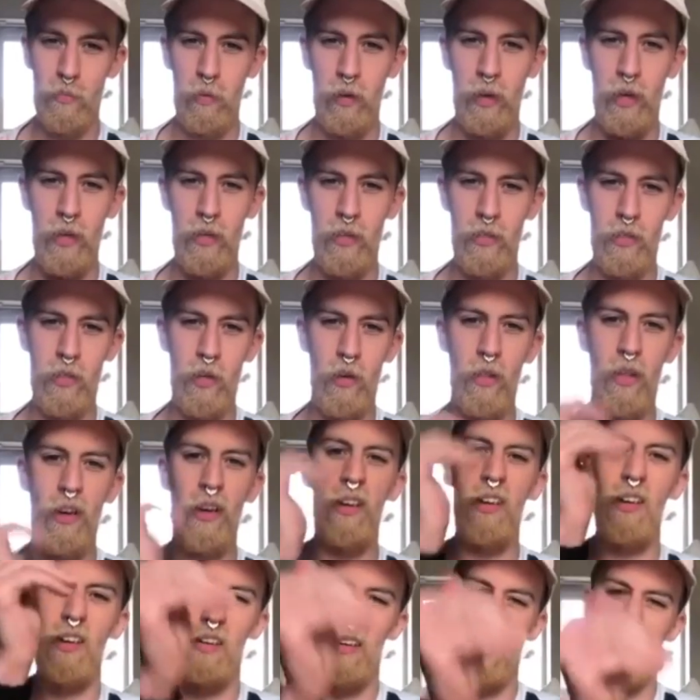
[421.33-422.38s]
so that
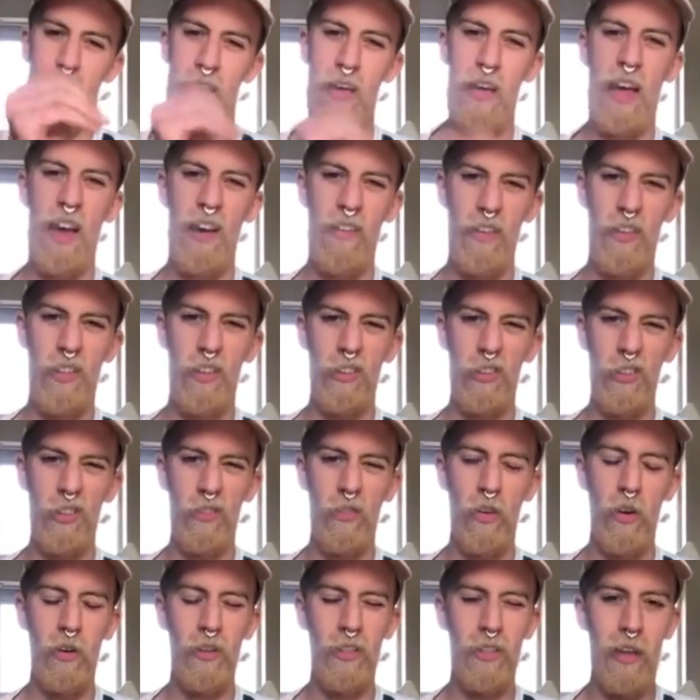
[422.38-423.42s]
everything just follows the
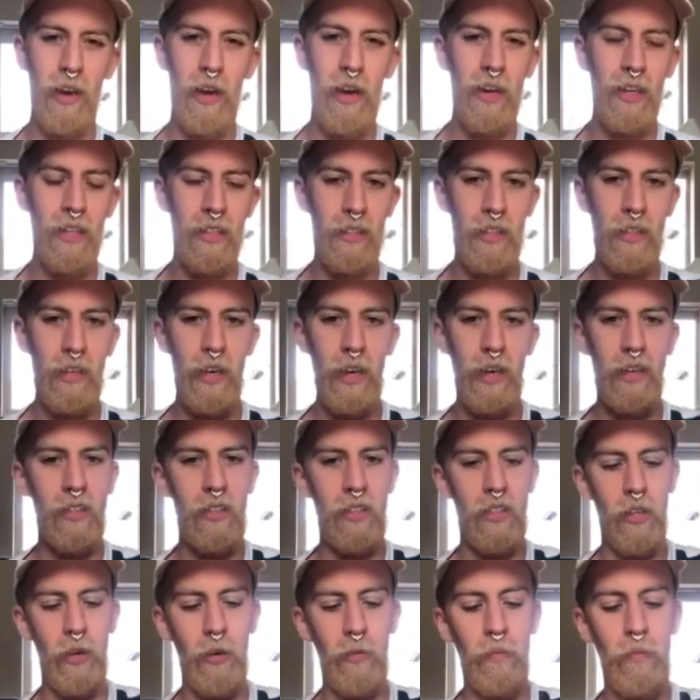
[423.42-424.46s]
lines it needs to.
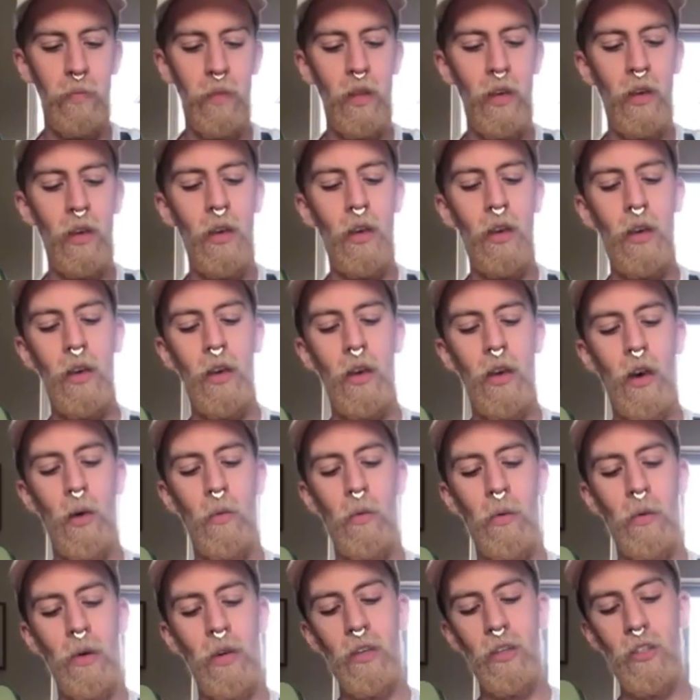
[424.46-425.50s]
And what we're going
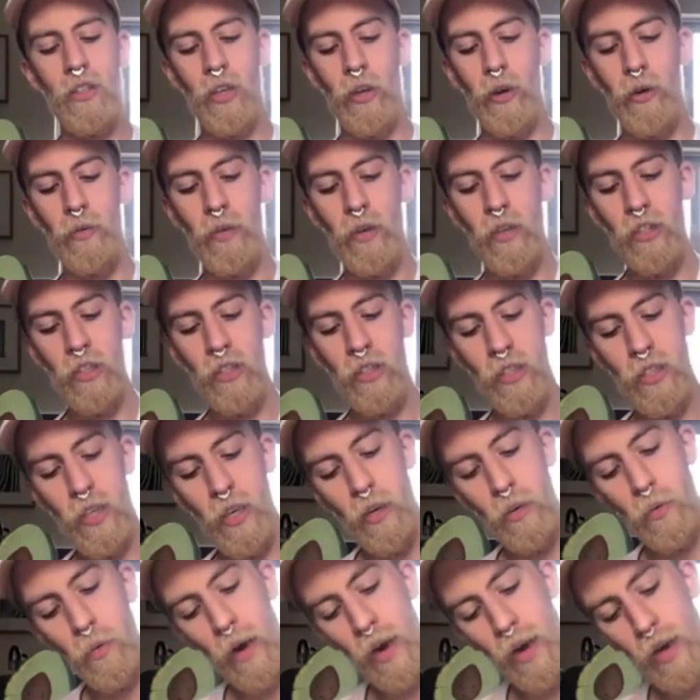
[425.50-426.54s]
to do is, you see
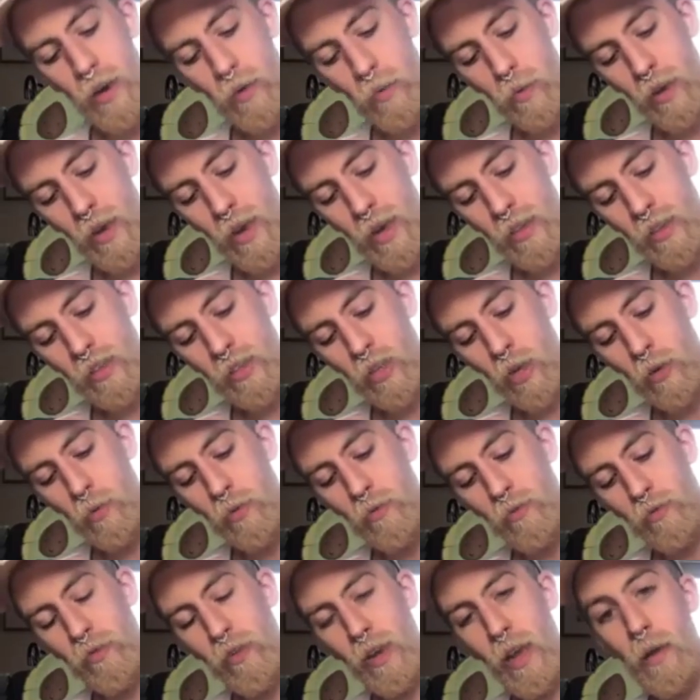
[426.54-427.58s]
where we had these open
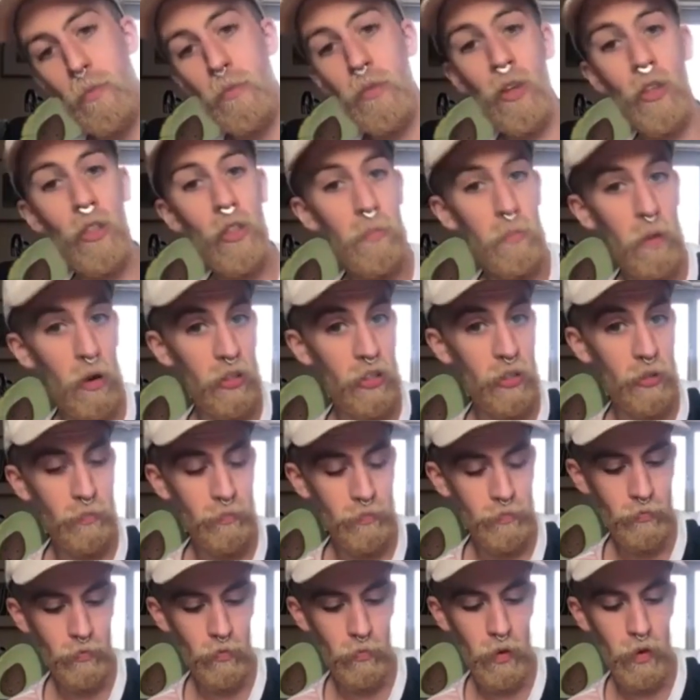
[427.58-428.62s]
flaps on the bottom from
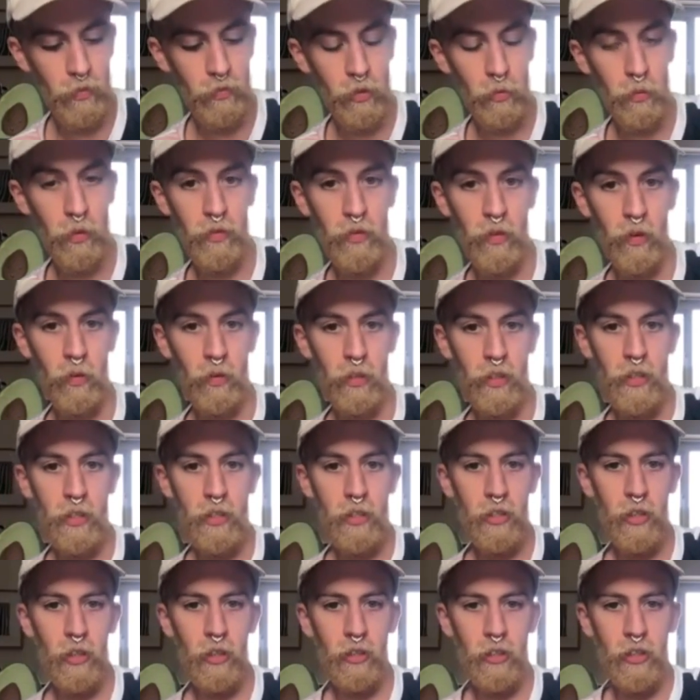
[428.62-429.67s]
after we folded, so you'll
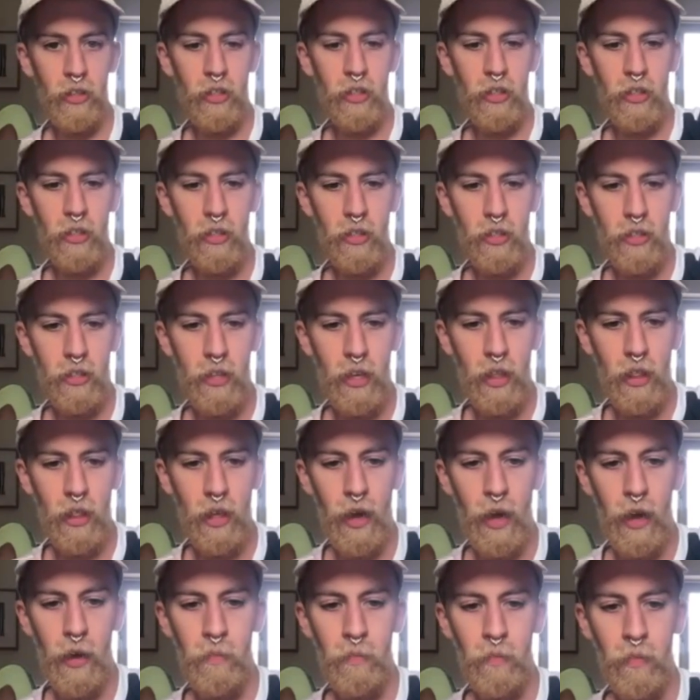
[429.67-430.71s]
just see there.
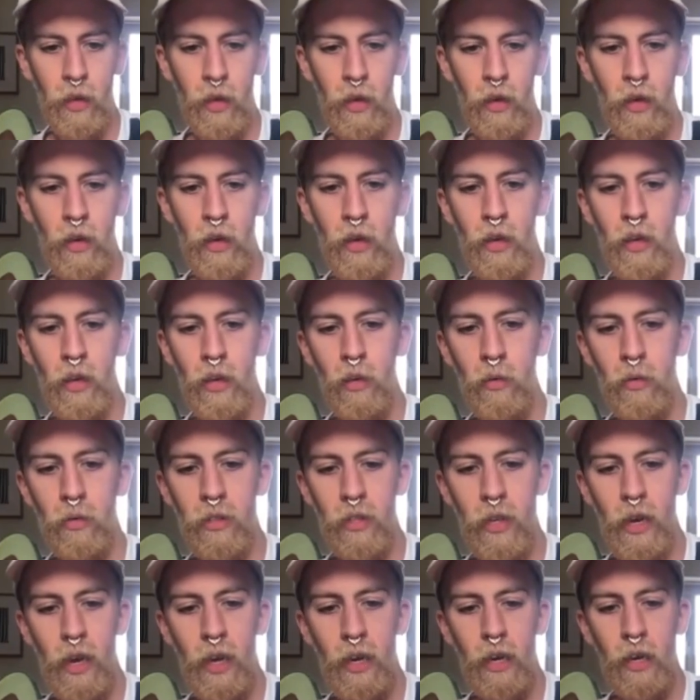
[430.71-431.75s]
You'll take
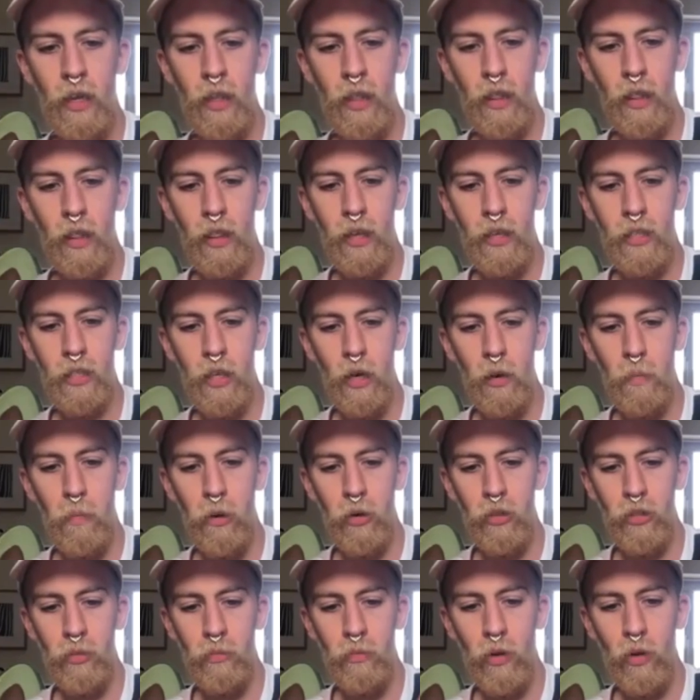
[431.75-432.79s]
this bottom
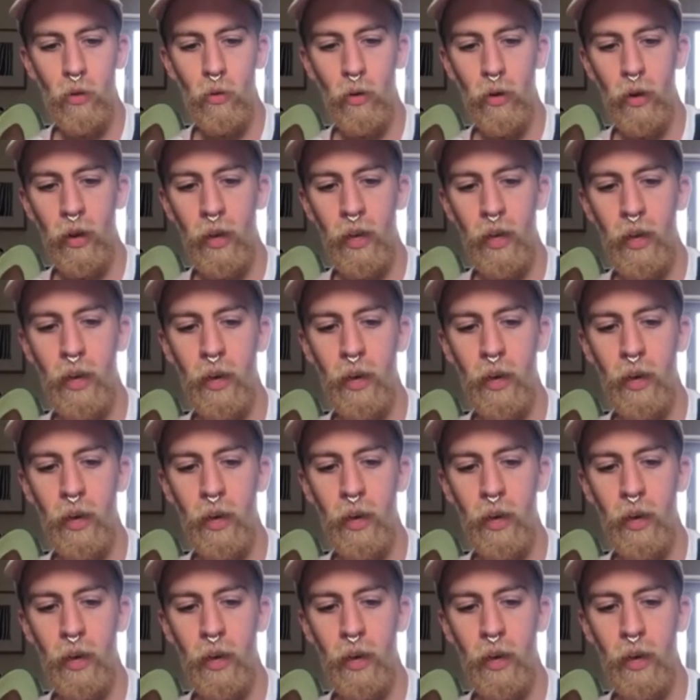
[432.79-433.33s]
corner here